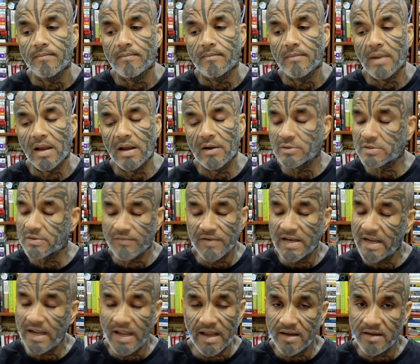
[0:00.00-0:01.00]
I was very
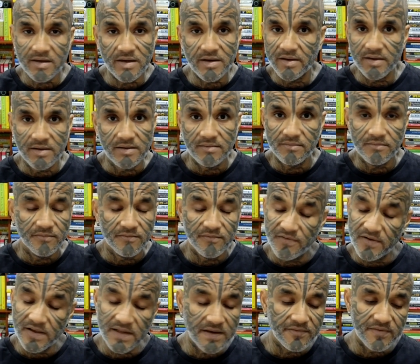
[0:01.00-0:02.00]
angry,
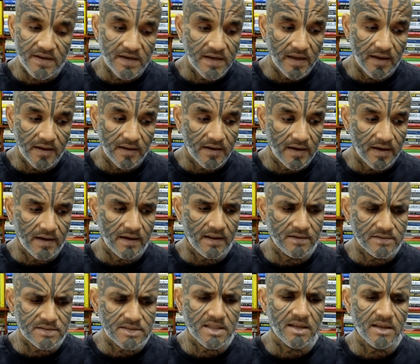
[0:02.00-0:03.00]
very, very angry. And I
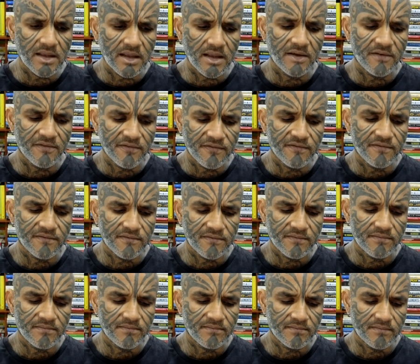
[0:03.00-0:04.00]
was thinking if
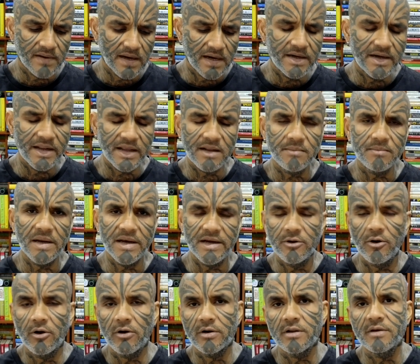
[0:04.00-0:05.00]
I'd taken my
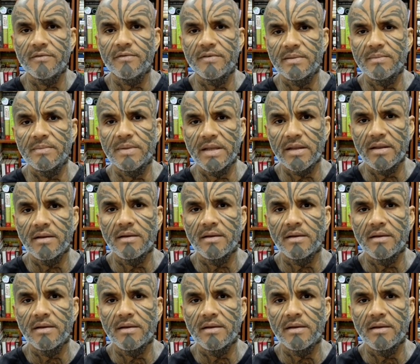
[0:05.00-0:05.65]
daughter with me,